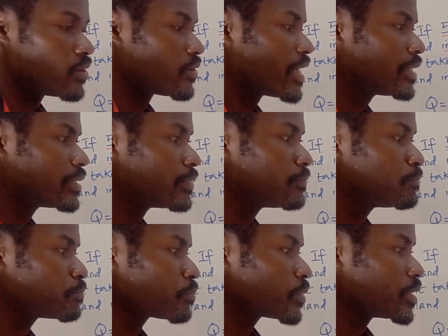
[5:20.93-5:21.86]
Alright?
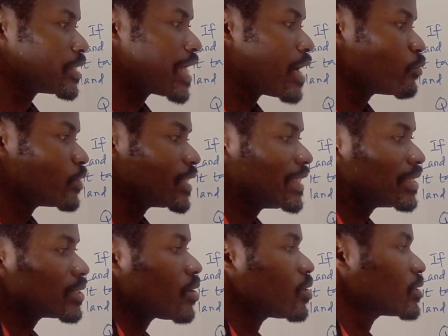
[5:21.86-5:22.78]
Now with
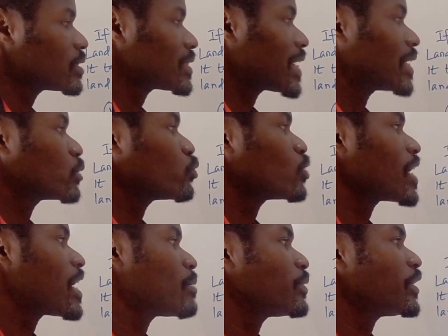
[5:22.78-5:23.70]
this constant, we
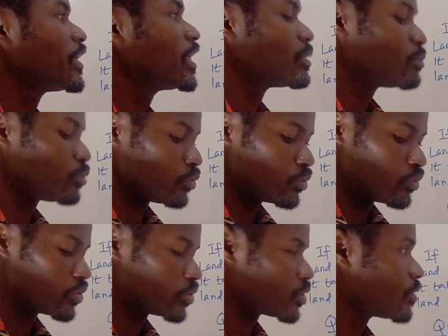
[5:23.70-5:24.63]
can be able
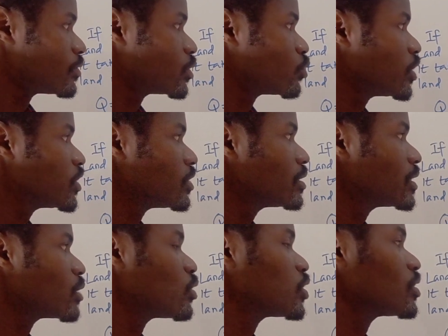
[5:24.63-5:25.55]
to solve the question.
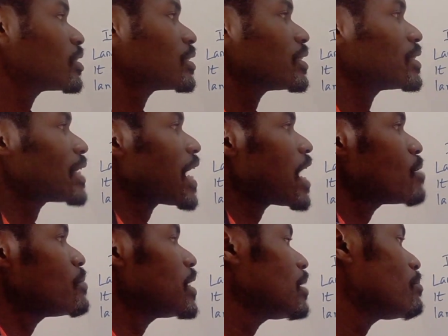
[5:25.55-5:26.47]
The question says,
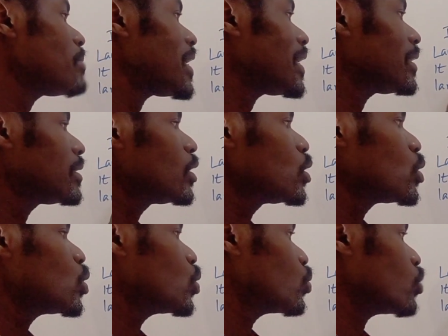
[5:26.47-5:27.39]
how many men
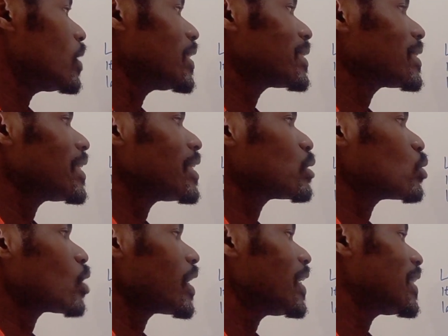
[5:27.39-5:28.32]
will it take
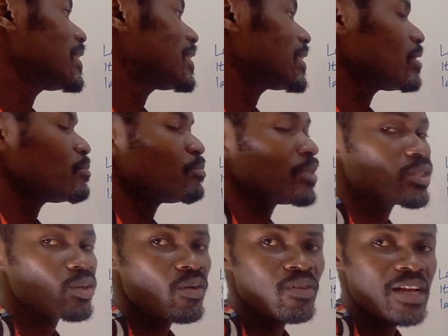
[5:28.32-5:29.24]
to clear the same
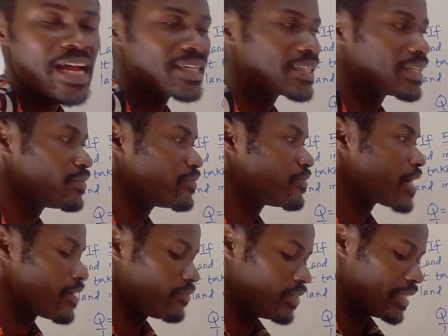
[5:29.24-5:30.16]
piece of land in
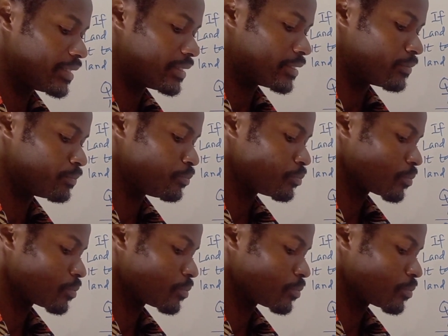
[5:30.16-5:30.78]
5 days?